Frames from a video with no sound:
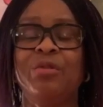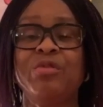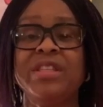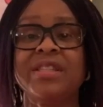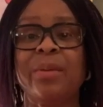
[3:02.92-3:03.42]

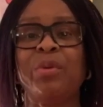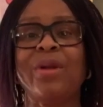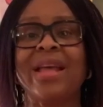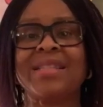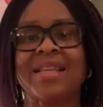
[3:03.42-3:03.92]
reasonable
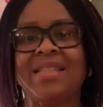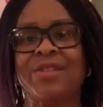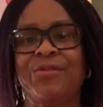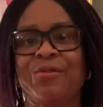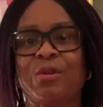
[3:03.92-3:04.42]
or
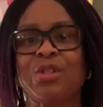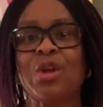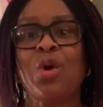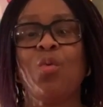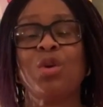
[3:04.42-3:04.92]
excessive force
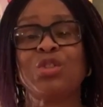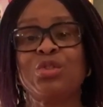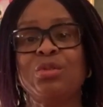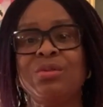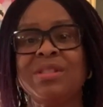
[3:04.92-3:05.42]
was
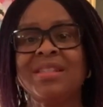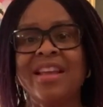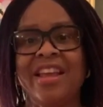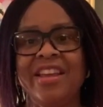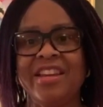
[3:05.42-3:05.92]
used
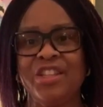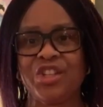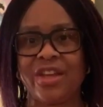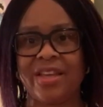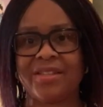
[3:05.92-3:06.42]
in
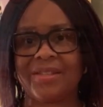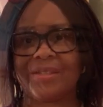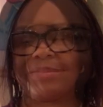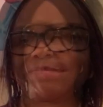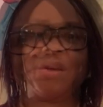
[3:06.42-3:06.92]
each case.
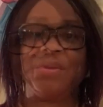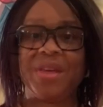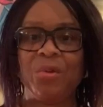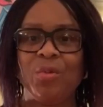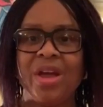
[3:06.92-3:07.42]

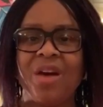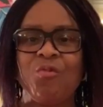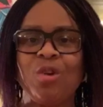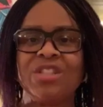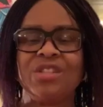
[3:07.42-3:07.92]
Then we
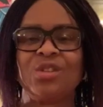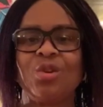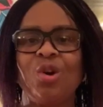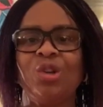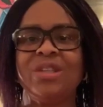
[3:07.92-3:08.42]
have what is
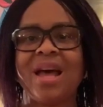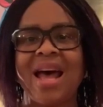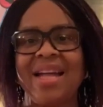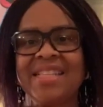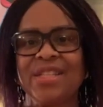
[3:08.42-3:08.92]
called
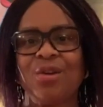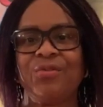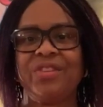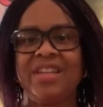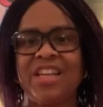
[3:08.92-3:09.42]
Acts
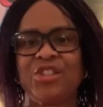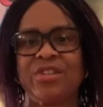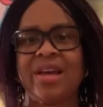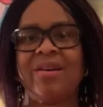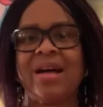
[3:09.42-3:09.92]
of the
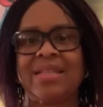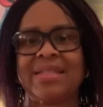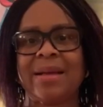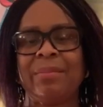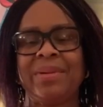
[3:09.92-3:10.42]
National
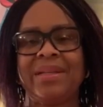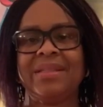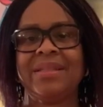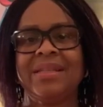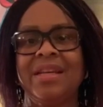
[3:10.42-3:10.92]
Assembly.
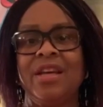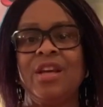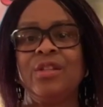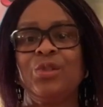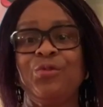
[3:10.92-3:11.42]

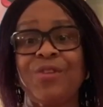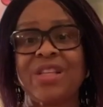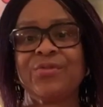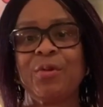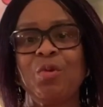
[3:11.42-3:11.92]
To
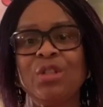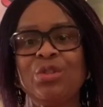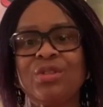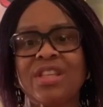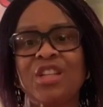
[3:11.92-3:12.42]
fast forward
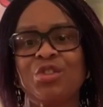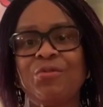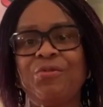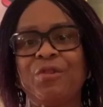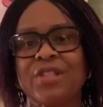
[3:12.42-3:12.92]
to
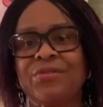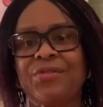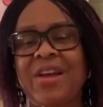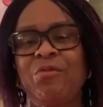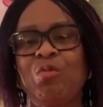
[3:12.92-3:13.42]
section
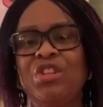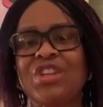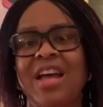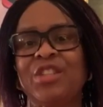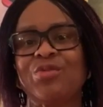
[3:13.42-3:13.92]
45, which
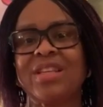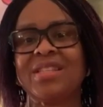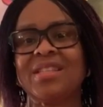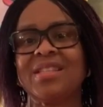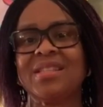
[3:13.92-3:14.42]

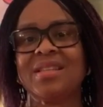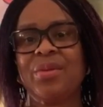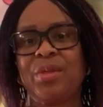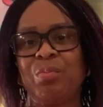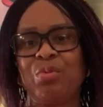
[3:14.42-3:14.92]
addresses
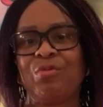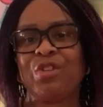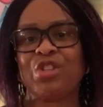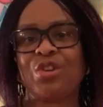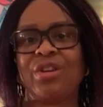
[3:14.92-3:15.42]
the
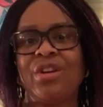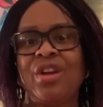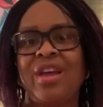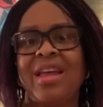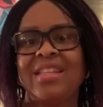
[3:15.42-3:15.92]
provision
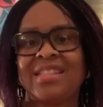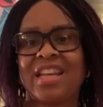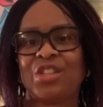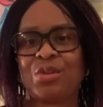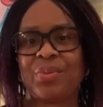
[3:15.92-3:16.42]
in
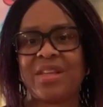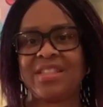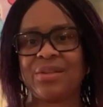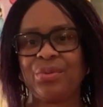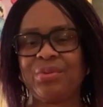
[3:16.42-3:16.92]
section
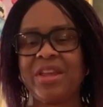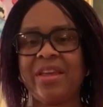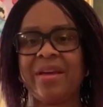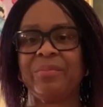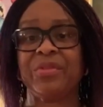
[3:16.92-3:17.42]
33
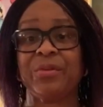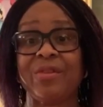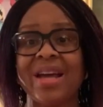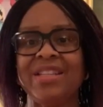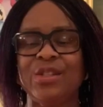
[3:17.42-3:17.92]
here, the
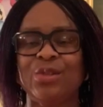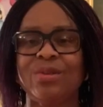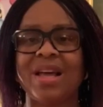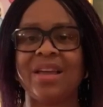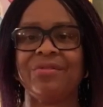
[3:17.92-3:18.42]
right to life.